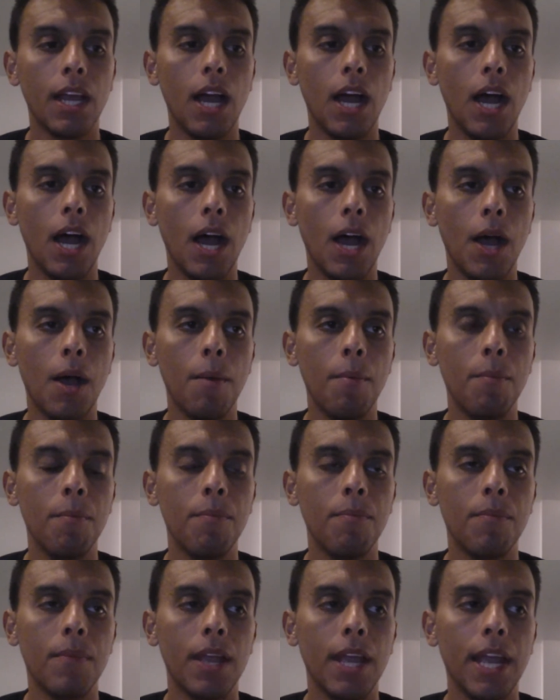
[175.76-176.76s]

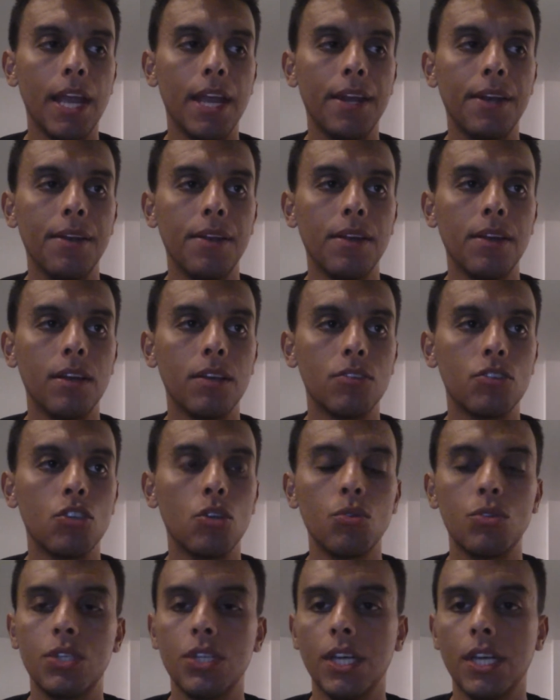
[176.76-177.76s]
And
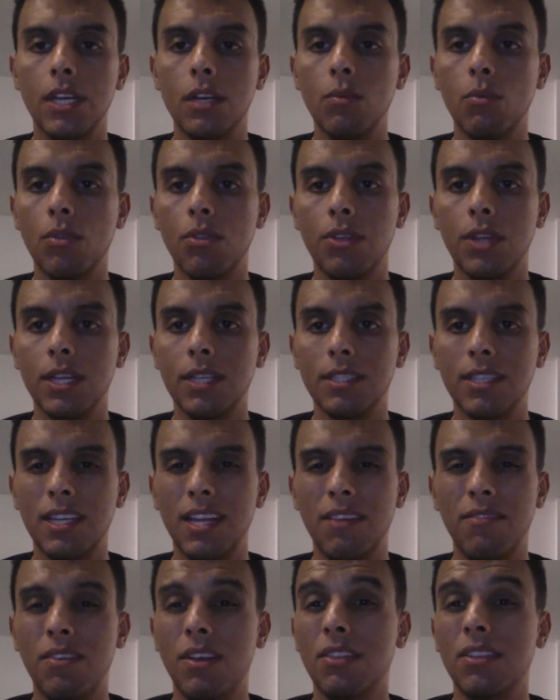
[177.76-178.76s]
associated with things that
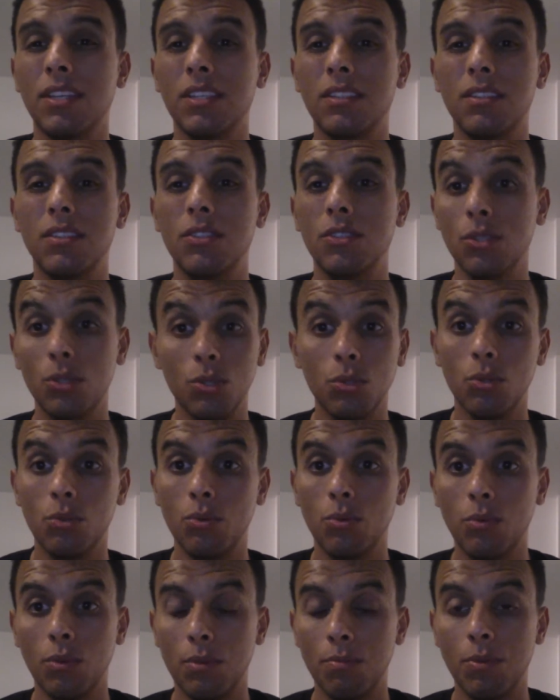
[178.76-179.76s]
have nothing to do
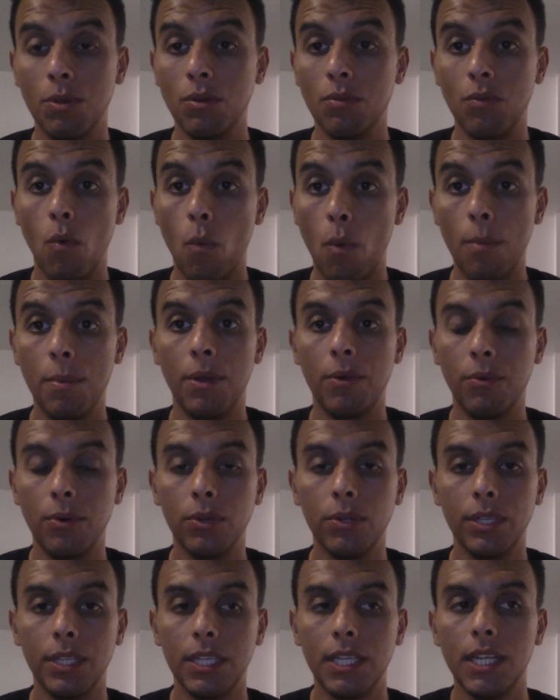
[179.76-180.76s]
with beautiful women,
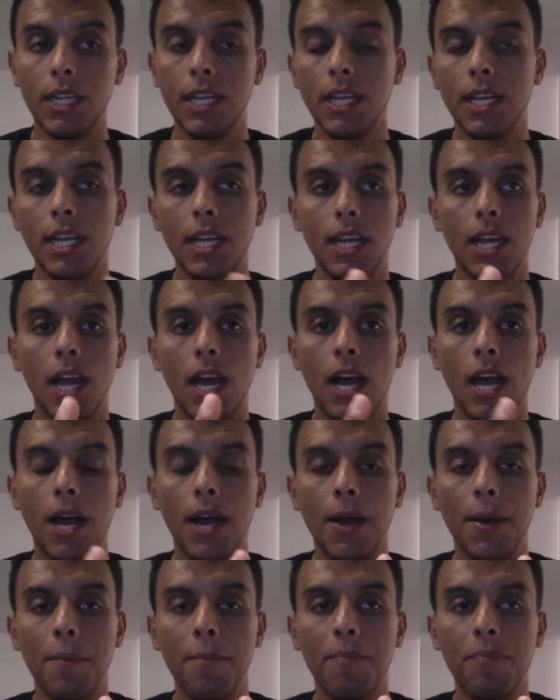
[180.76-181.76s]
really.
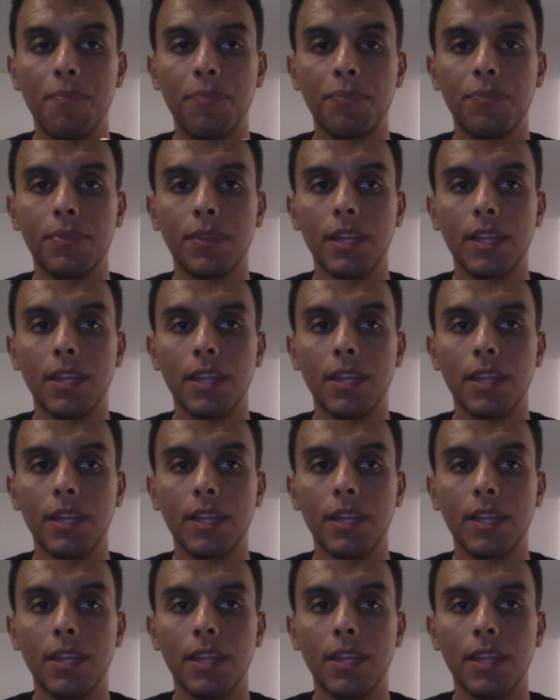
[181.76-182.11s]
And